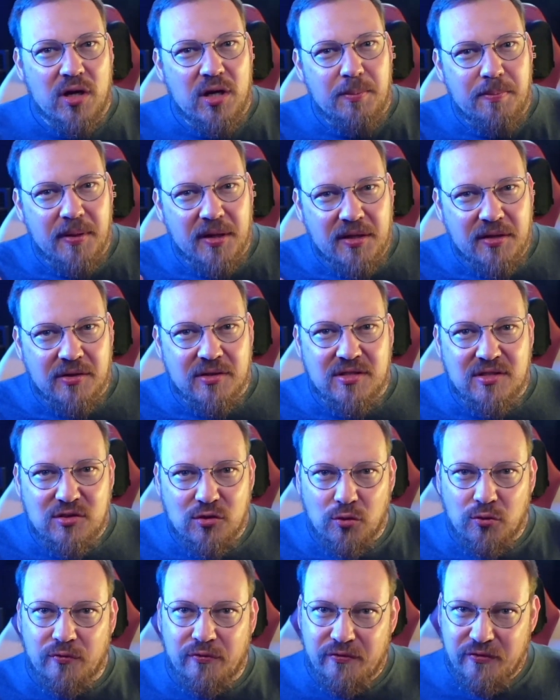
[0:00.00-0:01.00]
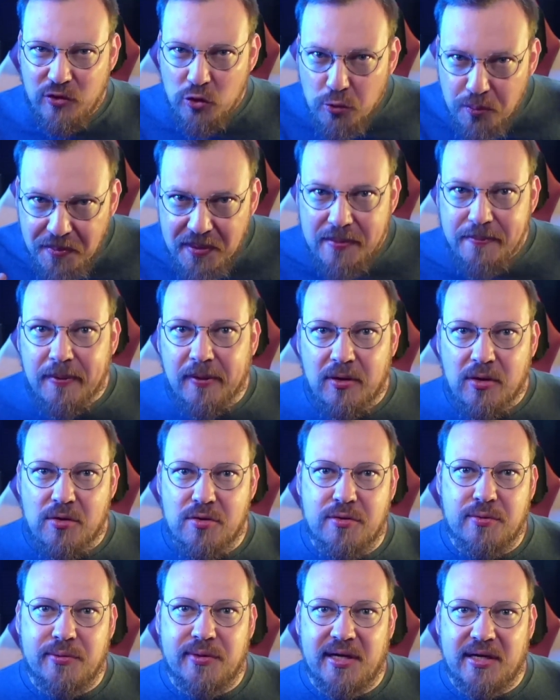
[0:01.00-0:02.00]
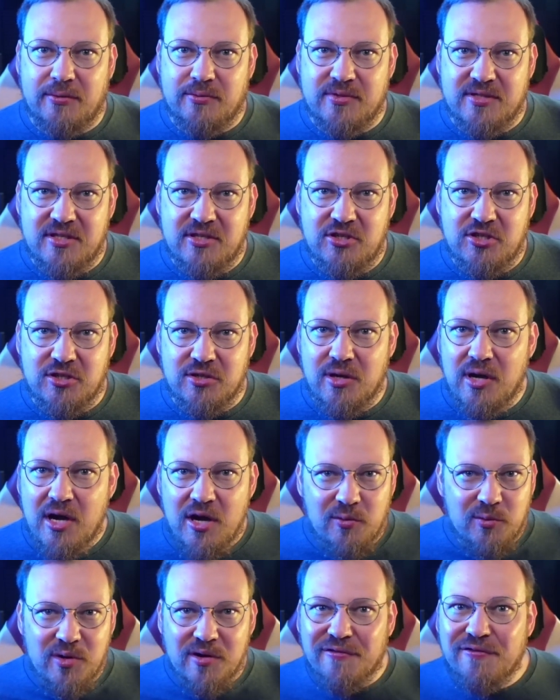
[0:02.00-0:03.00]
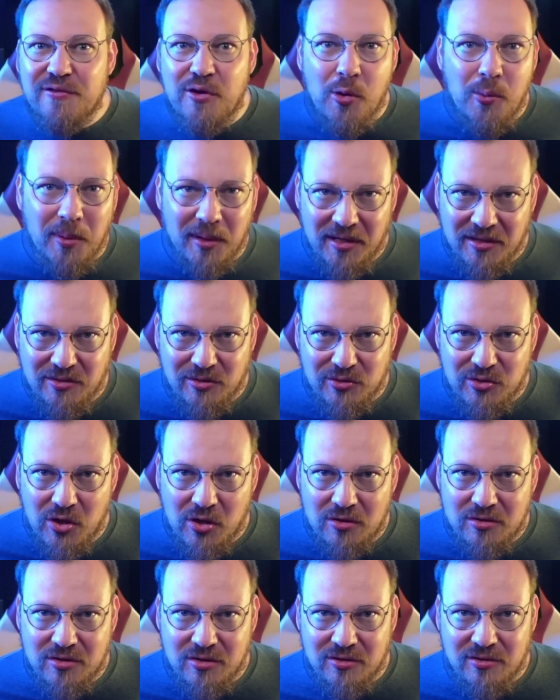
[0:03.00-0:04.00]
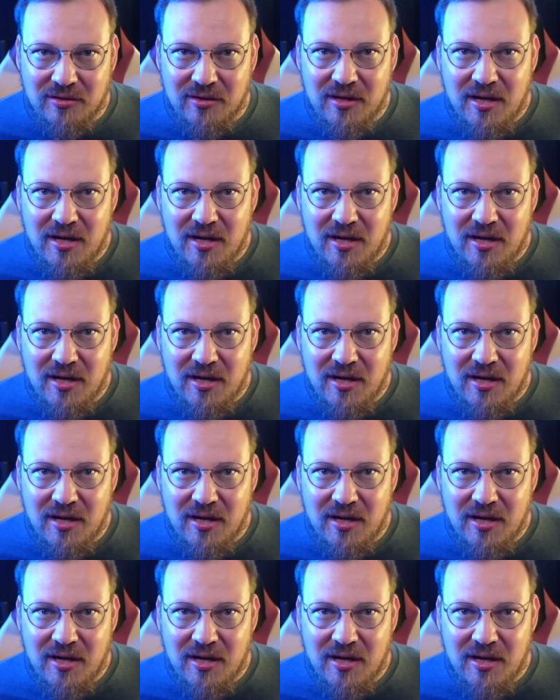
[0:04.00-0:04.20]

and because so few people go through an acquisition, we have nobody to talk to.